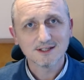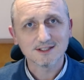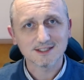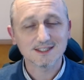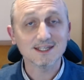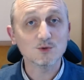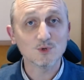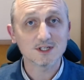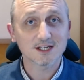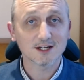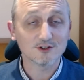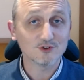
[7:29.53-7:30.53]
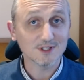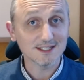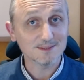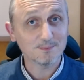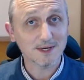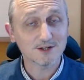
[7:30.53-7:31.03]
to see which country
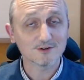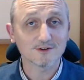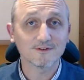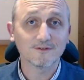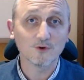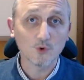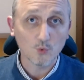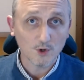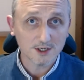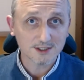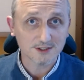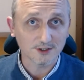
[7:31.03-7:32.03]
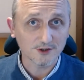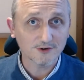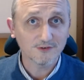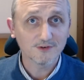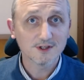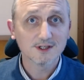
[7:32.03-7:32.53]
is better off or worse
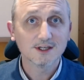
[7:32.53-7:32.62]
off.